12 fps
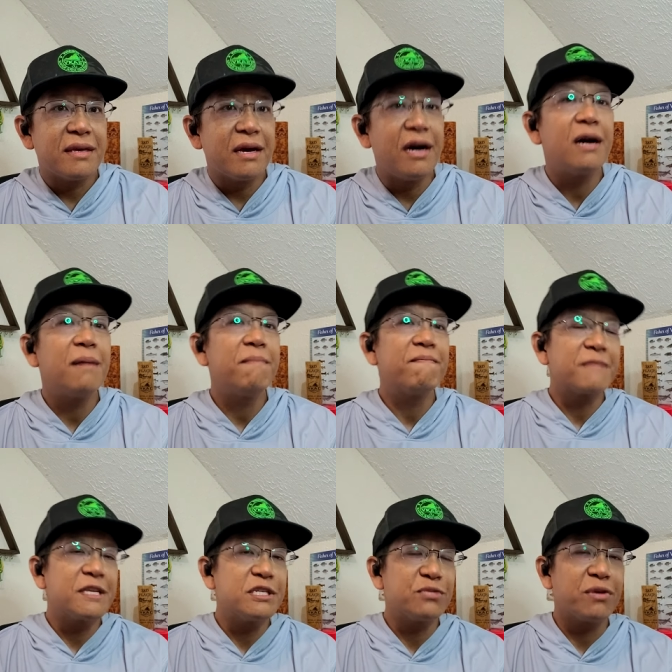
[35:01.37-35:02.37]
Um,
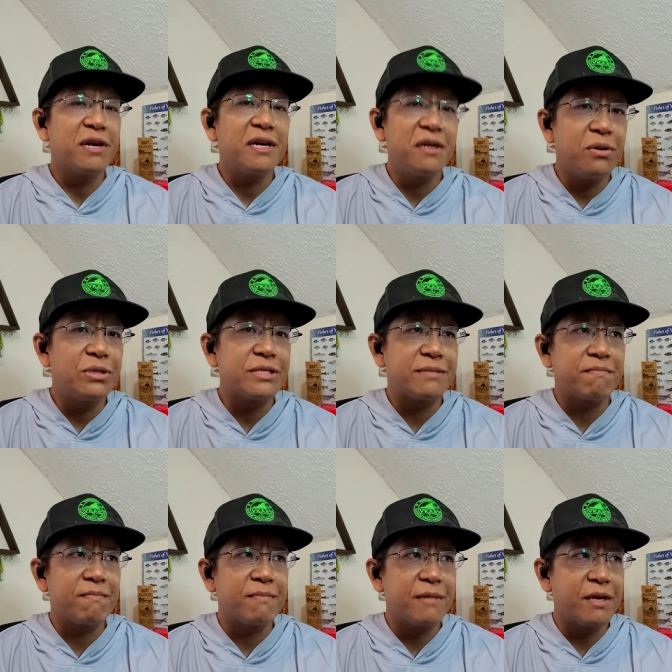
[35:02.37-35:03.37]
because what I noticed,
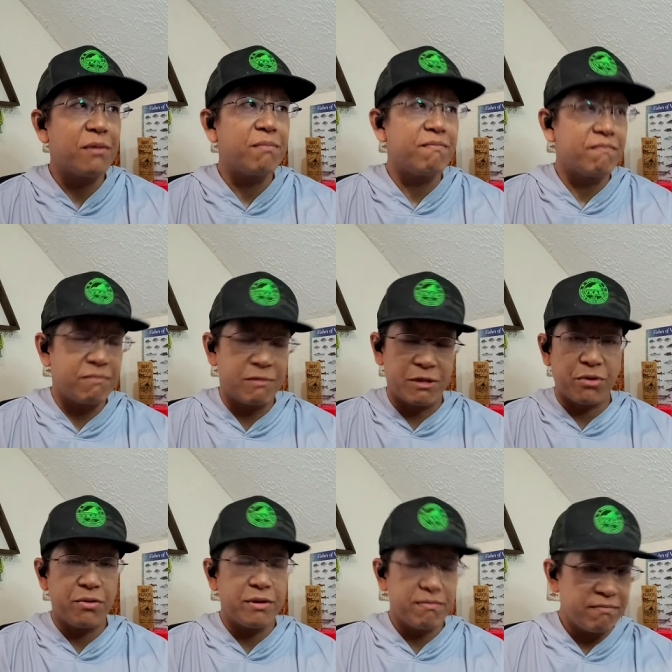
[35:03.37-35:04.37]
you know,
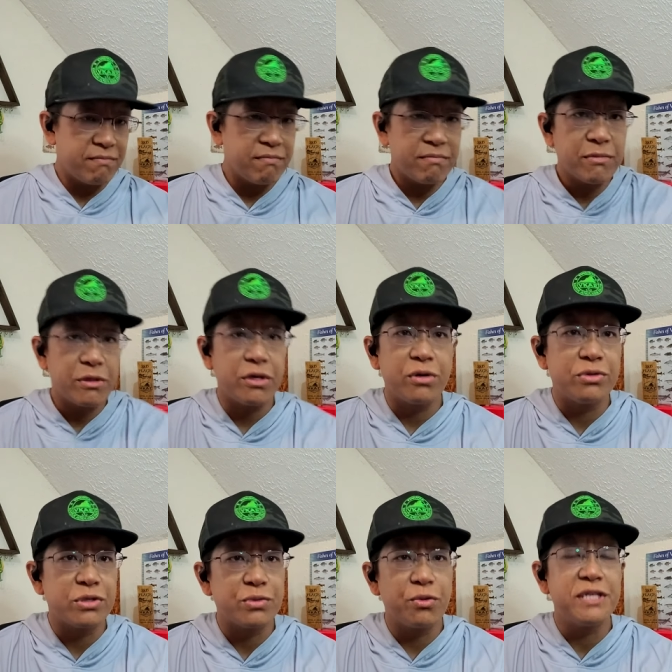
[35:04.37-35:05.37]
during
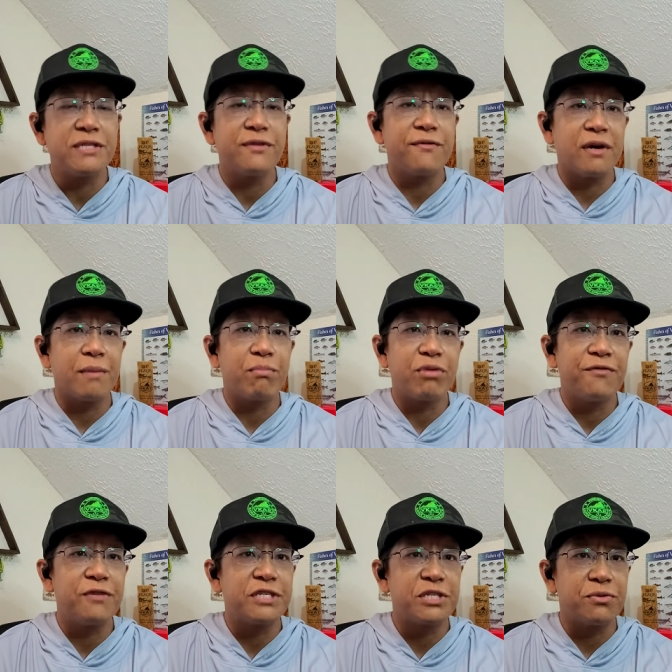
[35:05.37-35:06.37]
those weeks of uh,
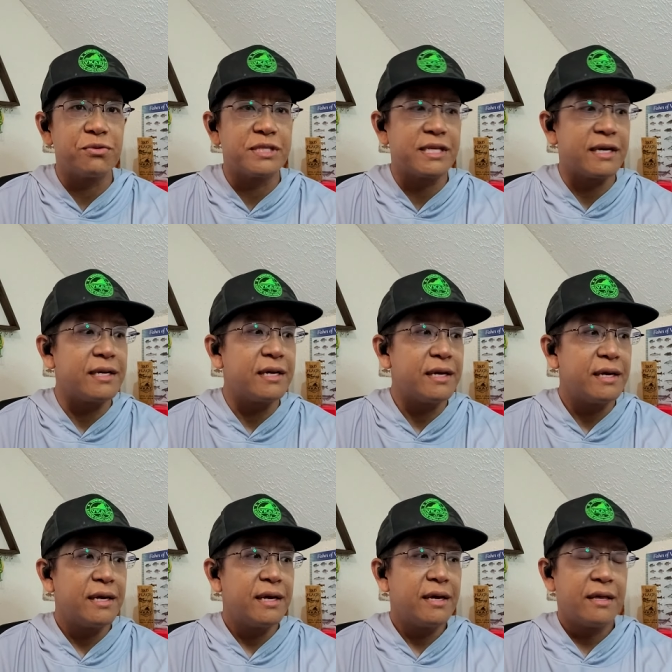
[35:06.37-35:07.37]
pre-fishing was that
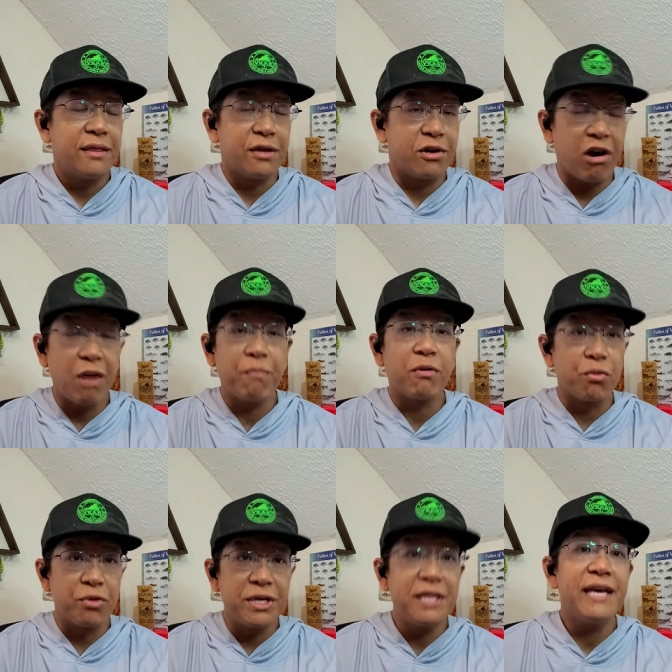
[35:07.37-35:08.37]
the carp are
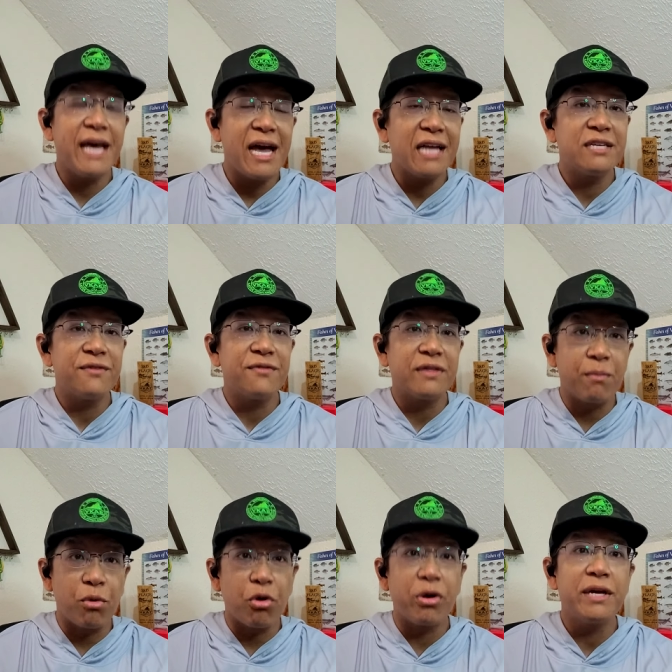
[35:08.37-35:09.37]
really active in the
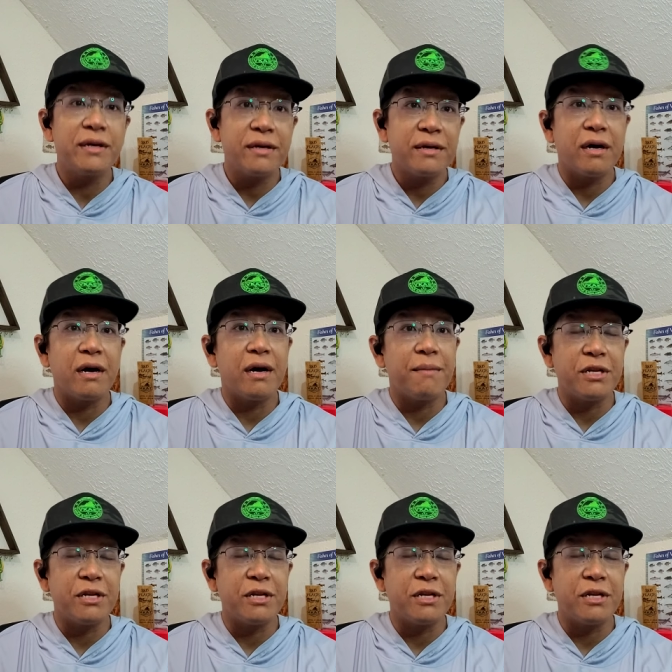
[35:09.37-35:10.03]
morning, um,